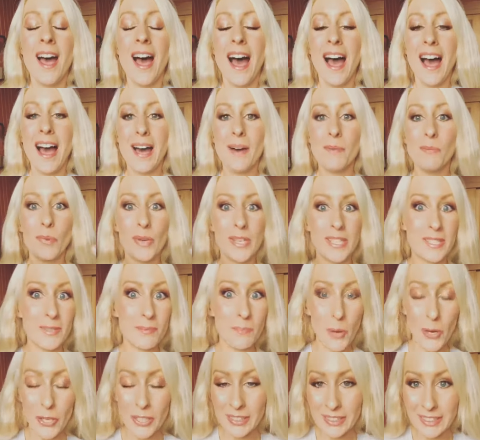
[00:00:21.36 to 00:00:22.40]
um, we
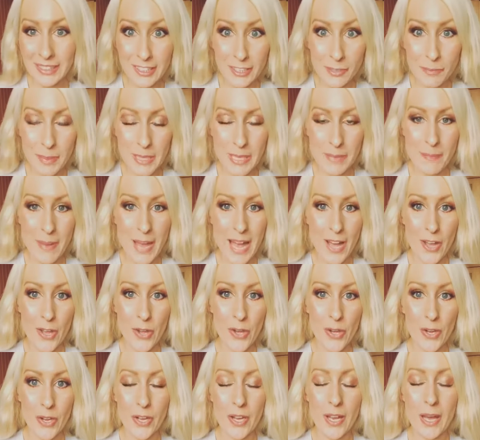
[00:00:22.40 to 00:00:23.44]
spoke a little bit about
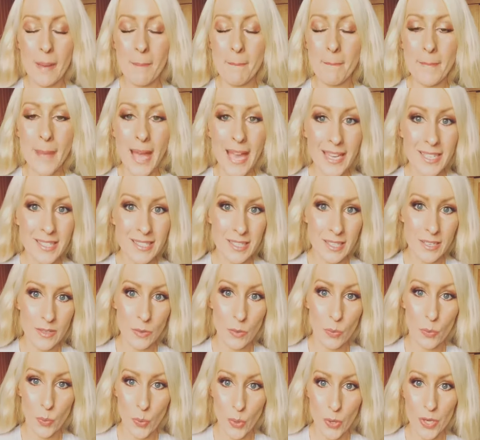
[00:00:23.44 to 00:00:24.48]
her
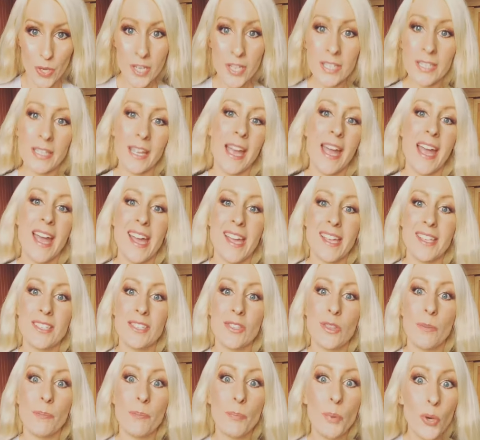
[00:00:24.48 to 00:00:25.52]
amazing work and
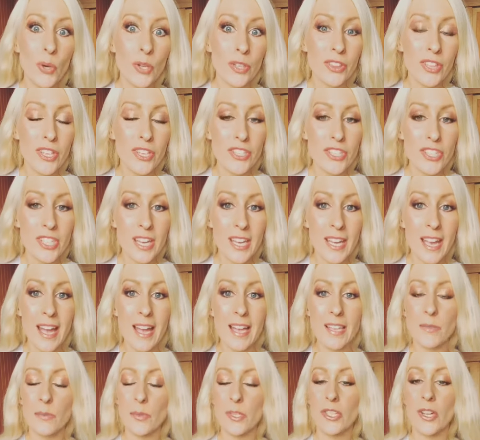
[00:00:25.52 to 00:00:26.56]
the book that she
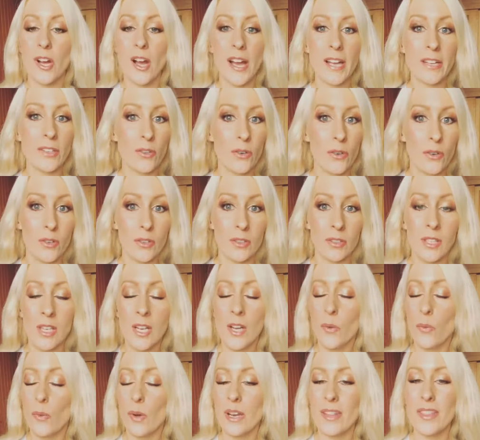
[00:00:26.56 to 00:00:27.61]
has, which I call
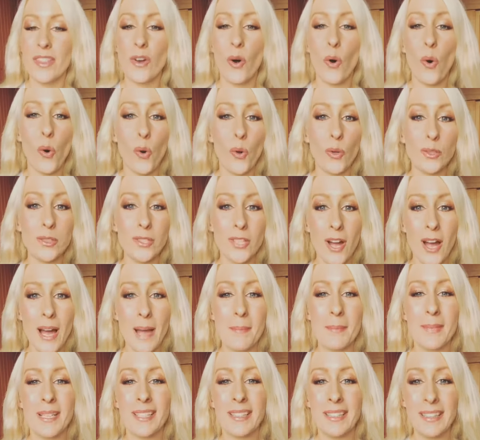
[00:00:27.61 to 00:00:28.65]
one of the all
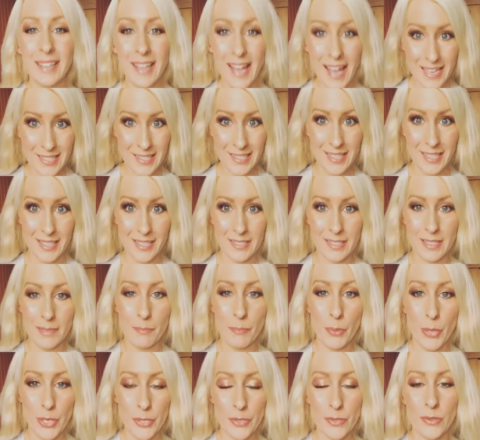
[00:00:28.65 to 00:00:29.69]
time classics in
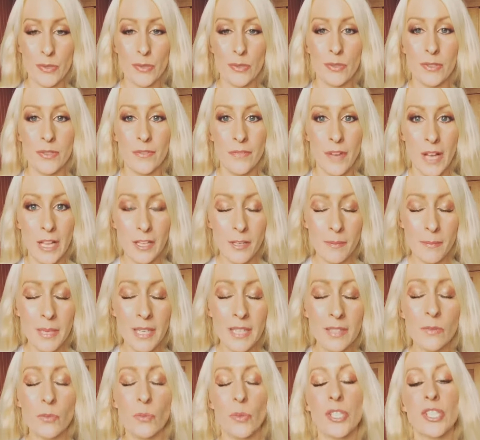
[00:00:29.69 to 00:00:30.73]
personal
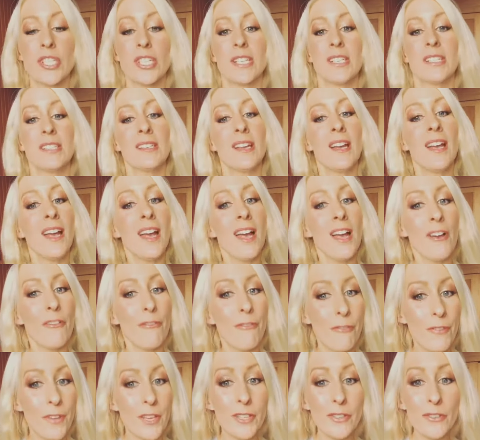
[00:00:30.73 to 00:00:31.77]
development, which is
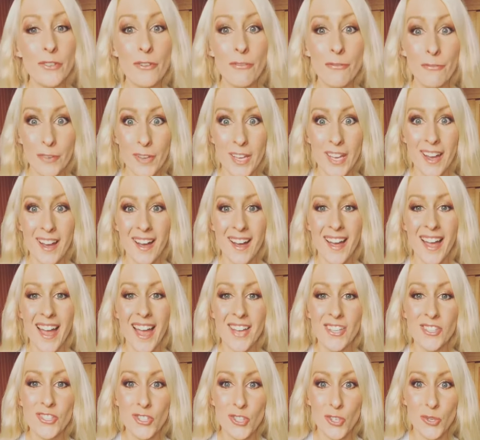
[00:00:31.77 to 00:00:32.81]
feel the fear
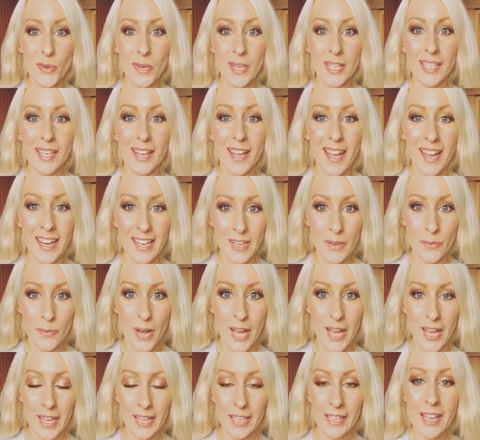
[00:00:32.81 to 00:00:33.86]
and do it
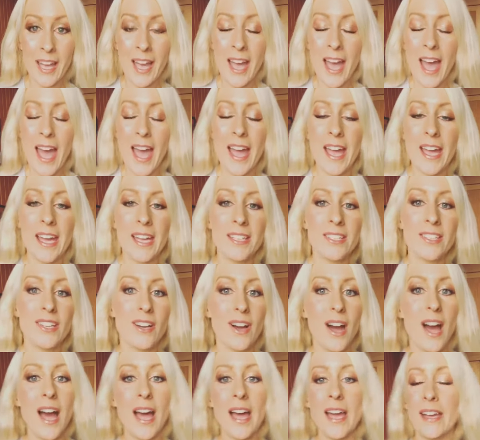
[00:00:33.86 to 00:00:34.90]
anyway. And
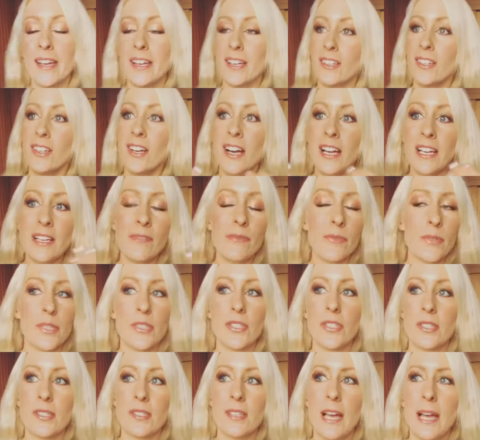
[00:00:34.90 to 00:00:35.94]
I kind of was
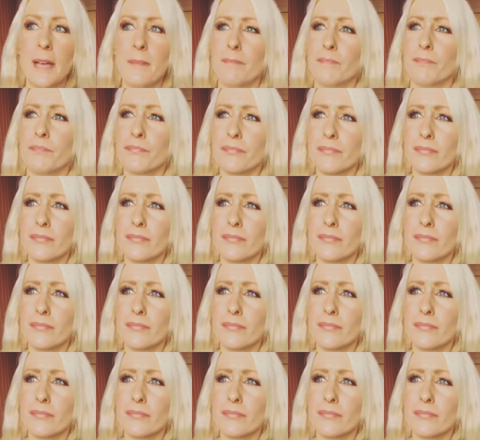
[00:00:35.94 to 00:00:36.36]
just like,